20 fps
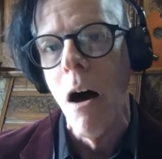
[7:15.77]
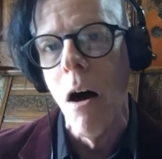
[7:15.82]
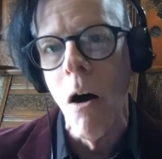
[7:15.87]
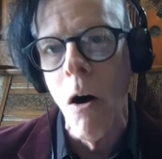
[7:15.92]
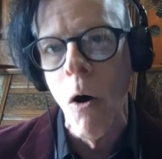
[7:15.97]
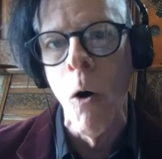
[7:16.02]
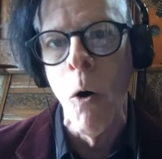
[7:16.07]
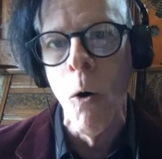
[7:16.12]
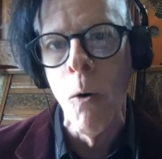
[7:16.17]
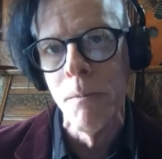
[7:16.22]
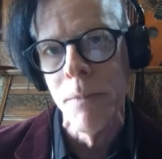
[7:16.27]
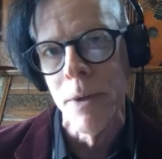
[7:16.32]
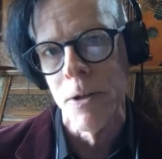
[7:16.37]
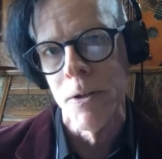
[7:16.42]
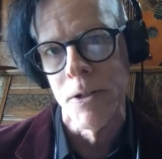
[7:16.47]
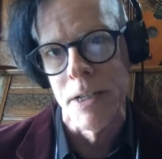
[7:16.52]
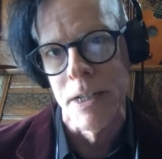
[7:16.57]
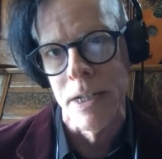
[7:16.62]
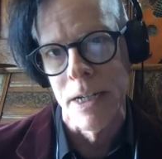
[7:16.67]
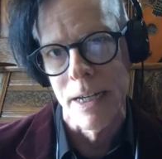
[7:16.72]
all
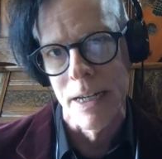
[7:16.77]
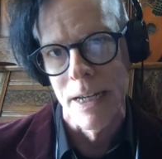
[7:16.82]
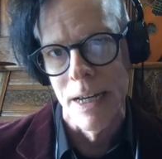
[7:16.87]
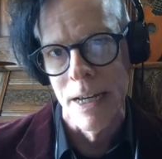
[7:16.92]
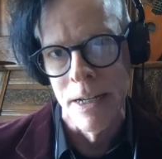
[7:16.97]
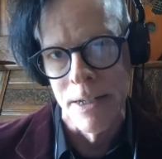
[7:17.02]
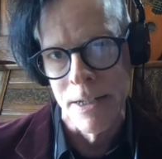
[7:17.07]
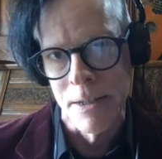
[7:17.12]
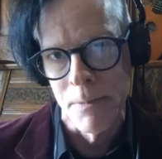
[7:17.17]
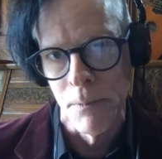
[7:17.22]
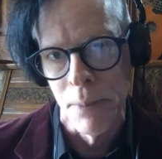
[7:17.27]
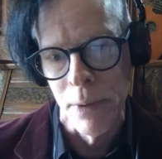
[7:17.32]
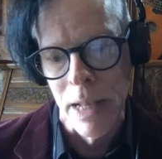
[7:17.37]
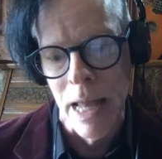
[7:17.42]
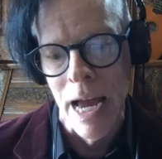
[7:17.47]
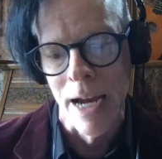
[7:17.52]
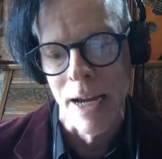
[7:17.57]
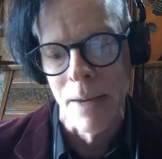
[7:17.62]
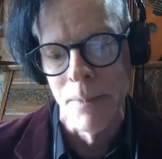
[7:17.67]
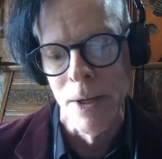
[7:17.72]
music is
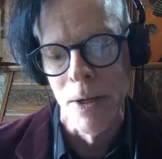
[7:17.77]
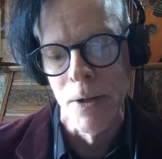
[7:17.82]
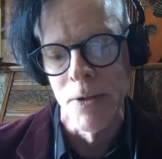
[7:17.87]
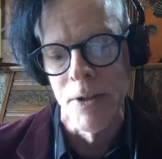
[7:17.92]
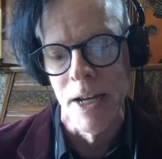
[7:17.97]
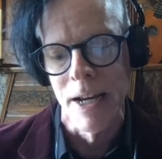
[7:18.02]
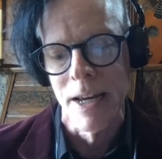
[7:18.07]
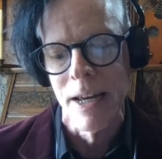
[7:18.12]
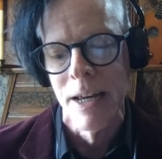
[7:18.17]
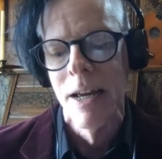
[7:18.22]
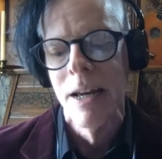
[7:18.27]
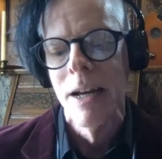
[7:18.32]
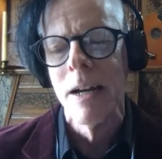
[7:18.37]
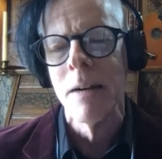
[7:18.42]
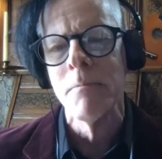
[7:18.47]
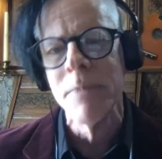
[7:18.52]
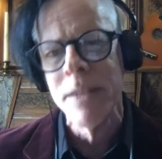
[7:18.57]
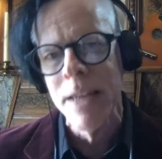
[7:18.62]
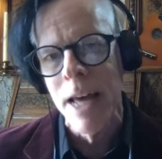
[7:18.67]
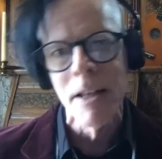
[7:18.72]
Black music.
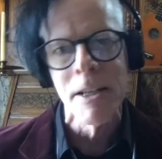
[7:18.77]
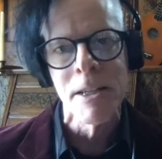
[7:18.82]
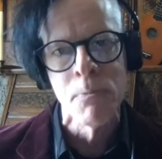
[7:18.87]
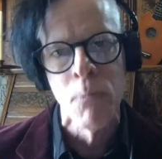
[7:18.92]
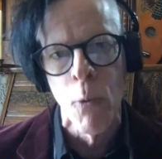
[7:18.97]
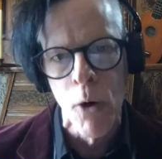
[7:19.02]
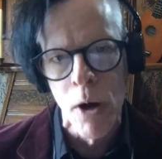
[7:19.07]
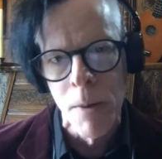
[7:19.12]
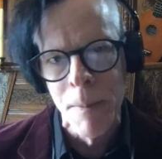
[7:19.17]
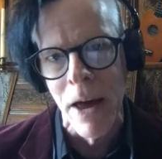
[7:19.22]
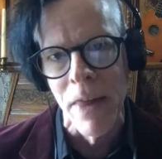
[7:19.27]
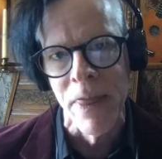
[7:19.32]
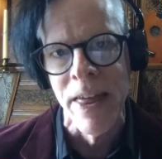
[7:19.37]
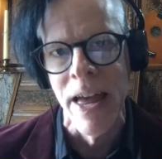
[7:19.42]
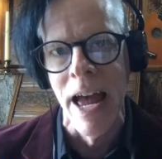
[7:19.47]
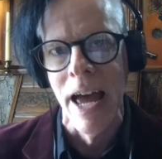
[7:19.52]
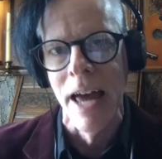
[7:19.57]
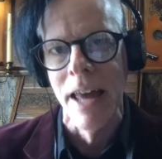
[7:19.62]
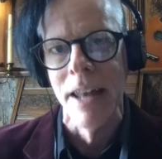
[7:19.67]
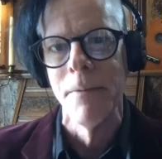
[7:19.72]
Now, tell us more about
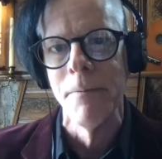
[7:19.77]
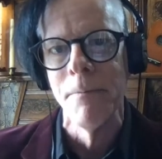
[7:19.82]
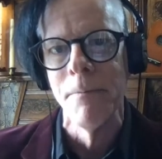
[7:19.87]
that.